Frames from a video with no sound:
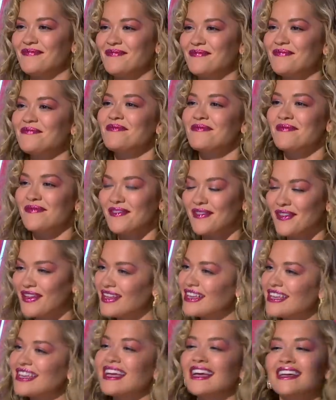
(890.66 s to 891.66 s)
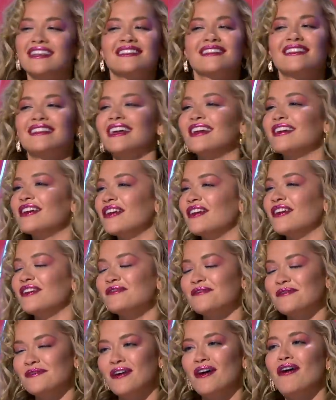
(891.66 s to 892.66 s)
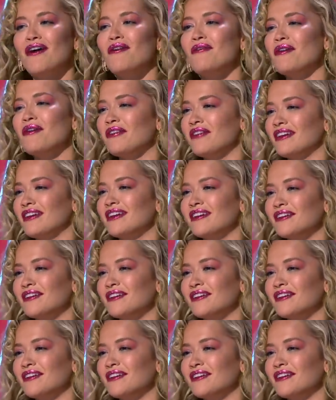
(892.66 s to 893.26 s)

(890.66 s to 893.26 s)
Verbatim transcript: I'm so excited. Yes, thank you for thank giving me this. thank you,